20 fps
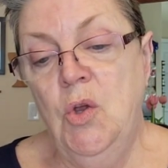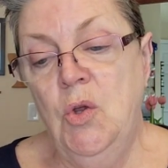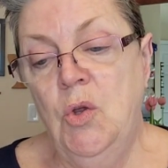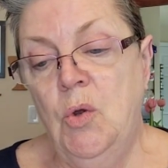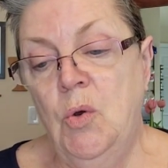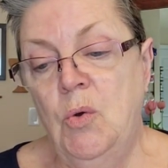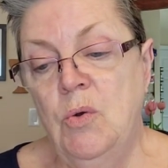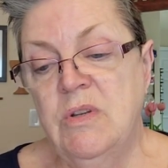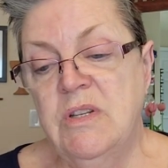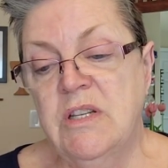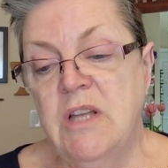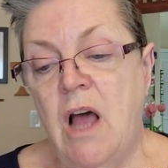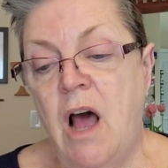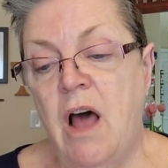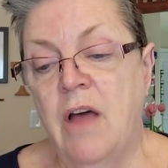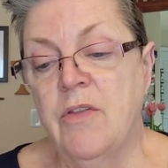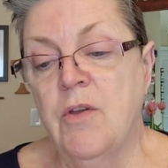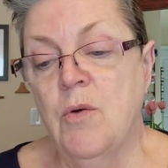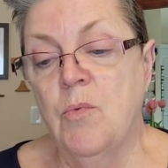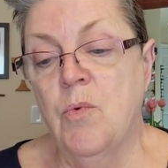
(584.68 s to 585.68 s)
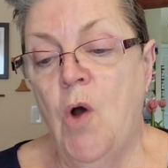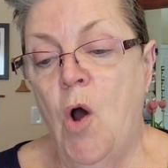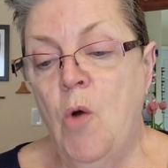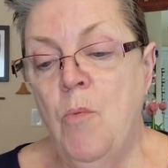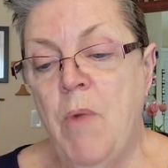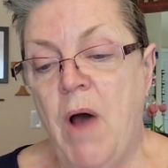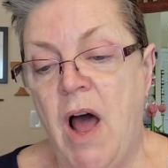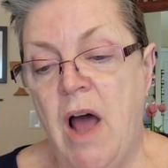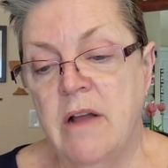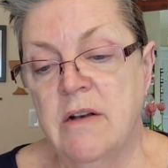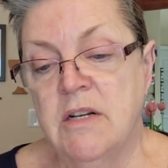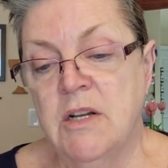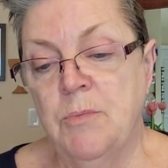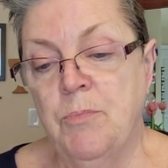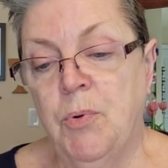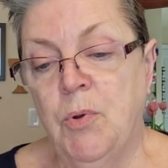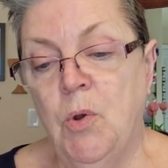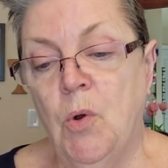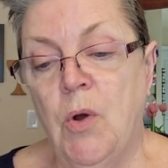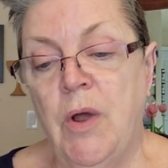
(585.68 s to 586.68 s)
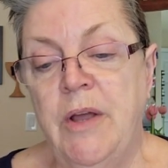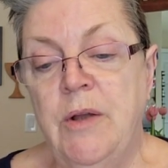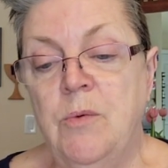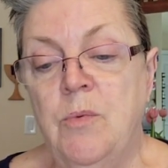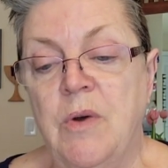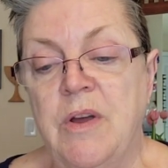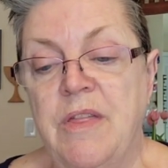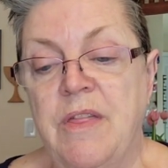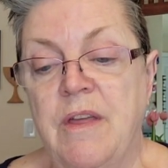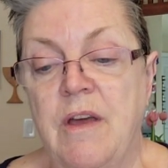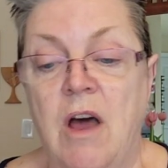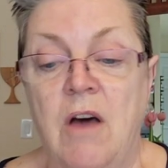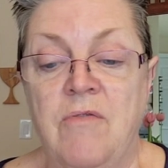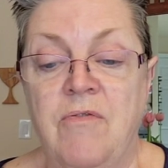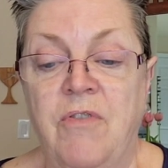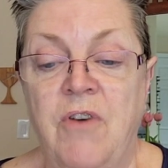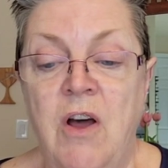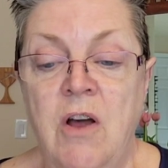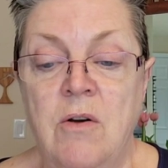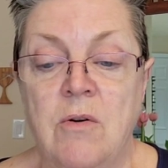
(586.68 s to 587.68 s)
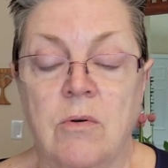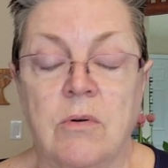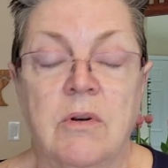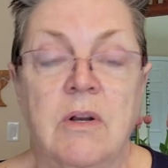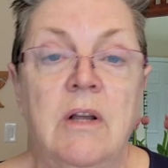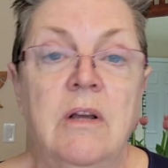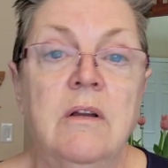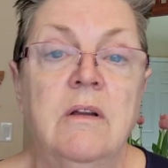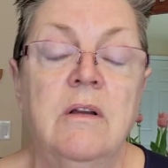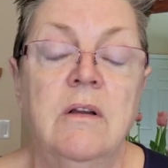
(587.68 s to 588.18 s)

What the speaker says: Who saw the robot deployed with a phone?